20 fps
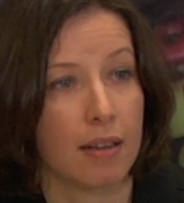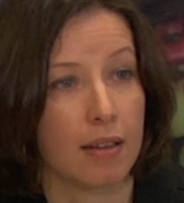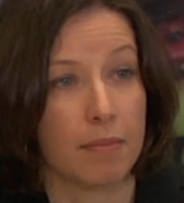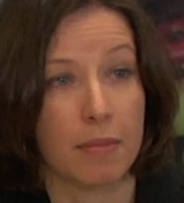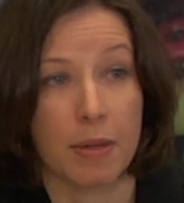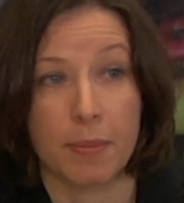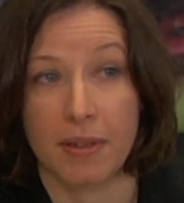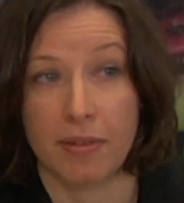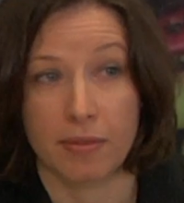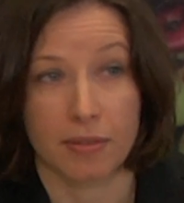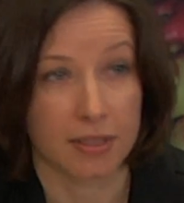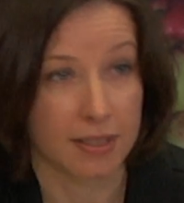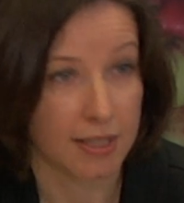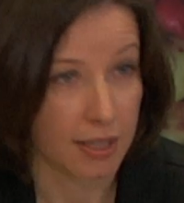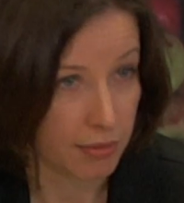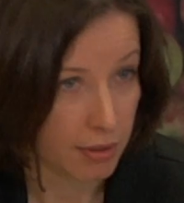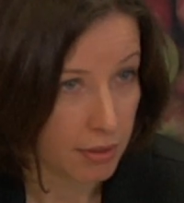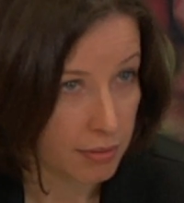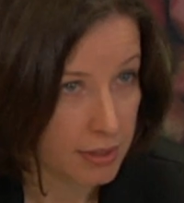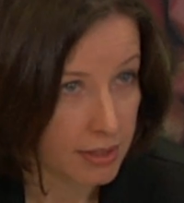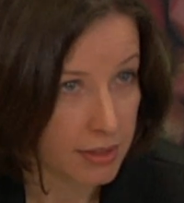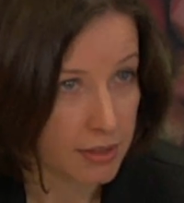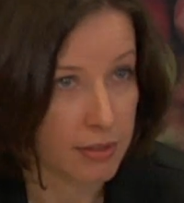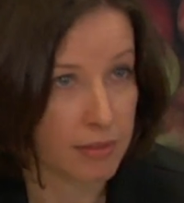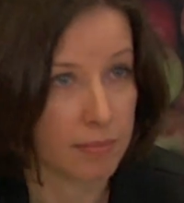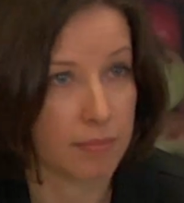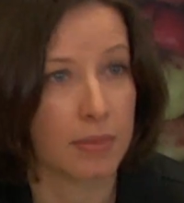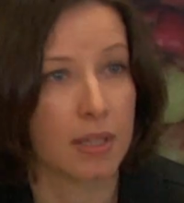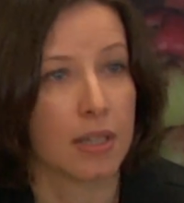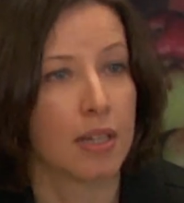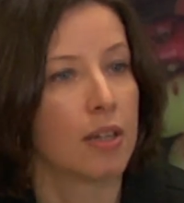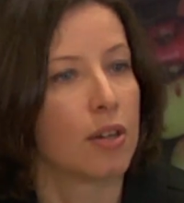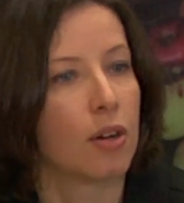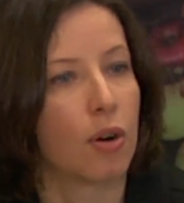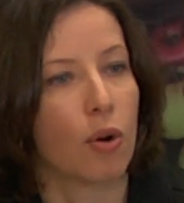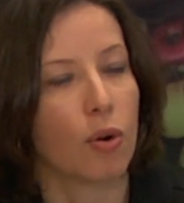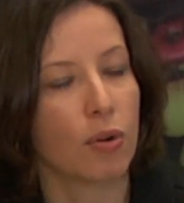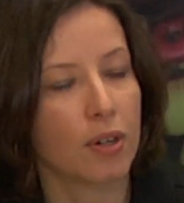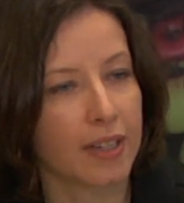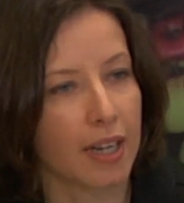maybe even terrorism.
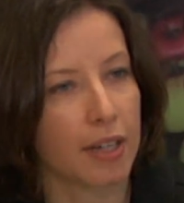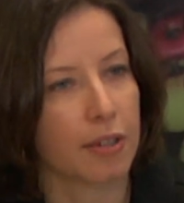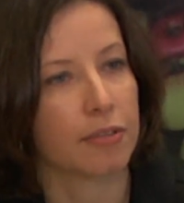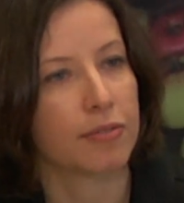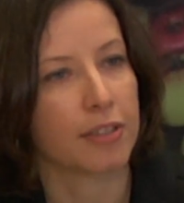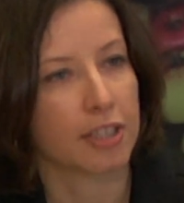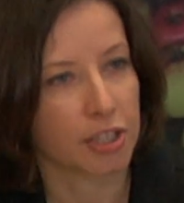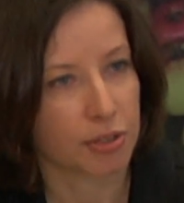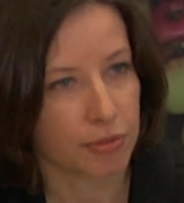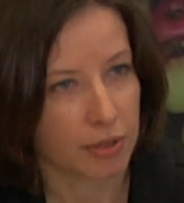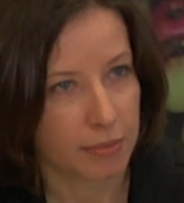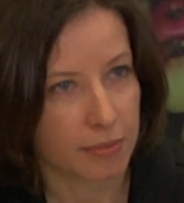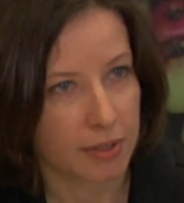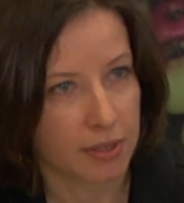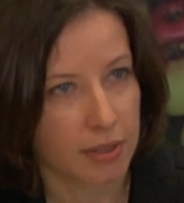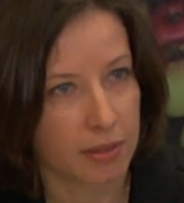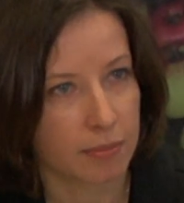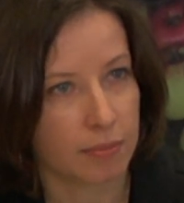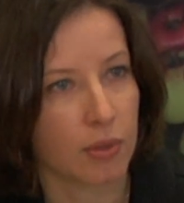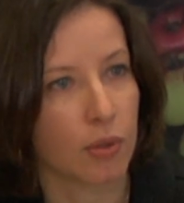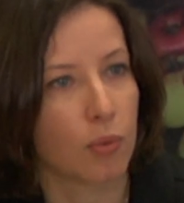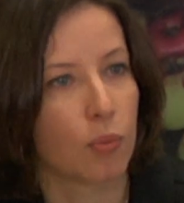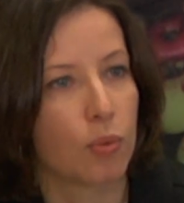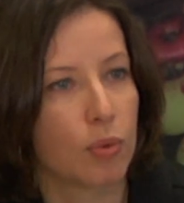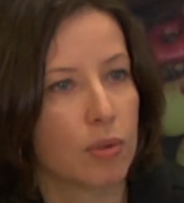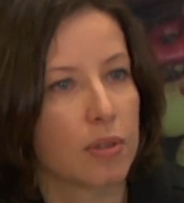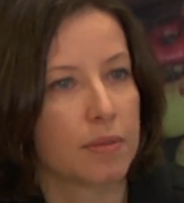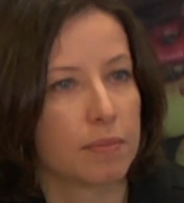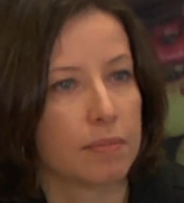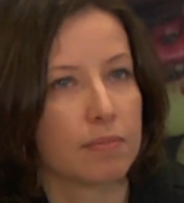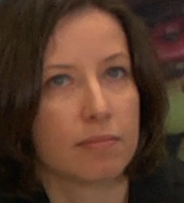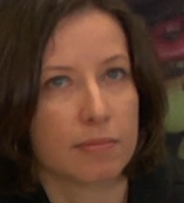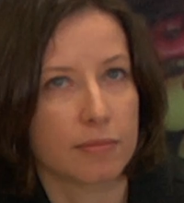All kind of extremism will